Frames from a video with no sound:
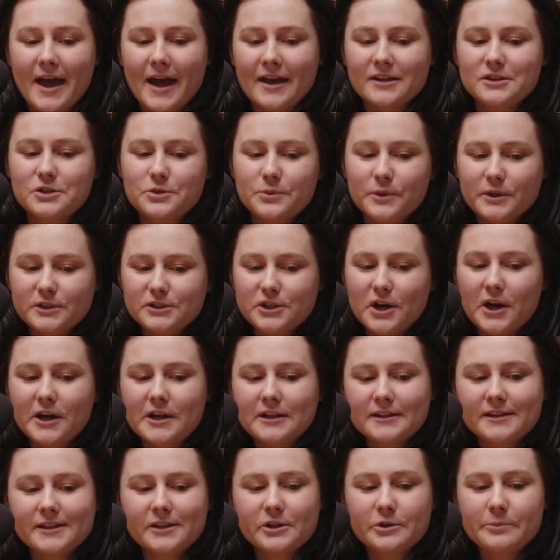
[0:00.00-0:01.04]
do you want to talk a
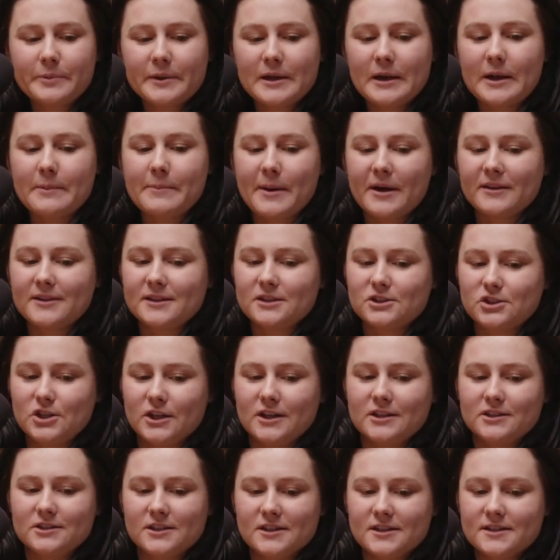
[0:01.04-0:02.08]
little bit about the
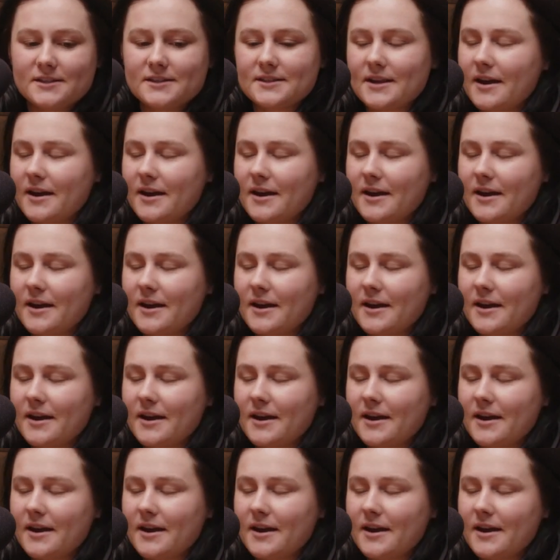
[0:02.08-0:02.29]
changes